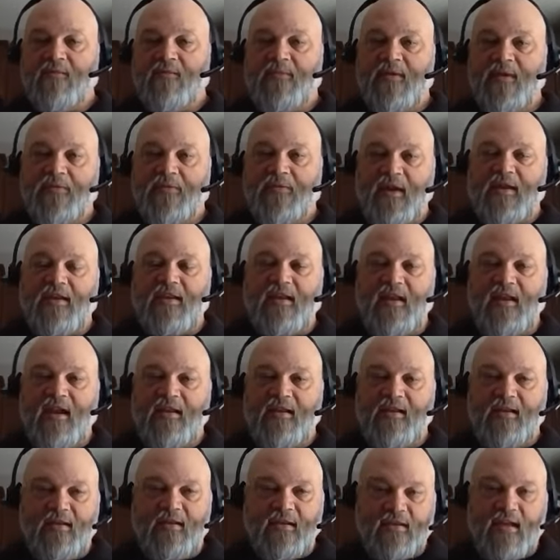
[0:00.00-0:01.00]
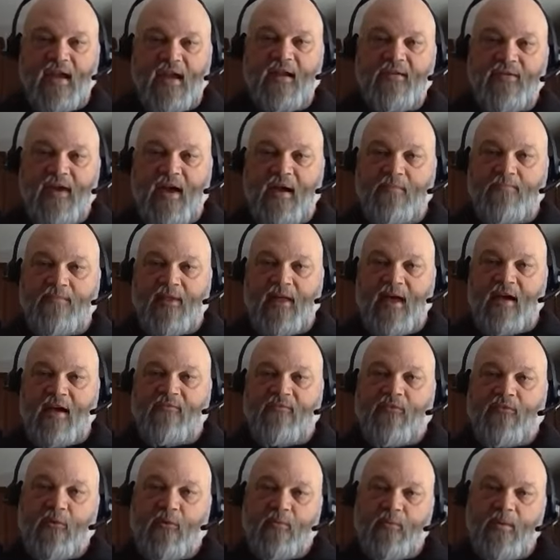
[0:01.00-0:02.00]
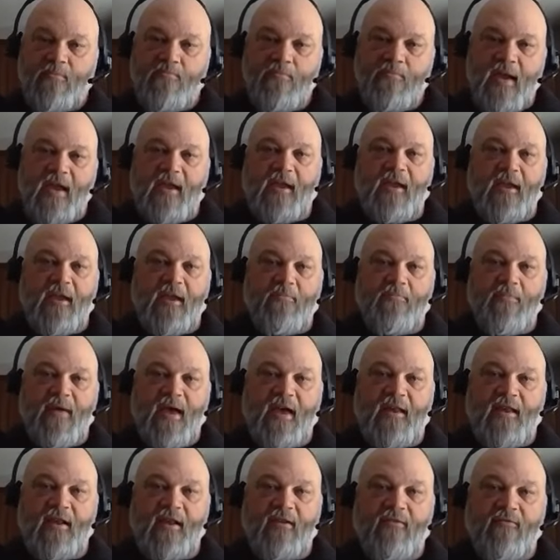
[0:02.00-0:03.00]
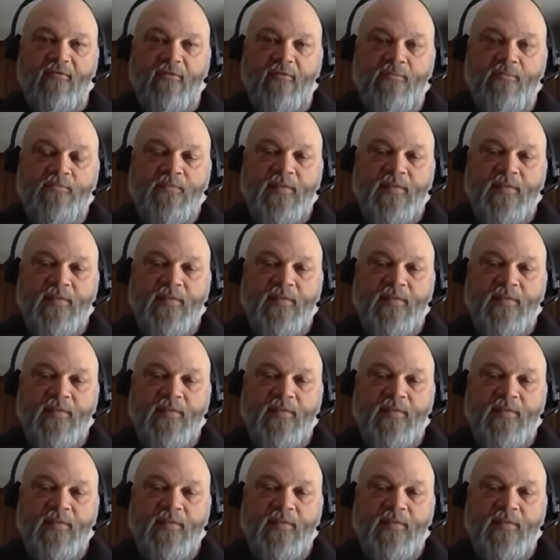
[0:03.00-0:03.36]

that they needed to take that platform and make it competitive.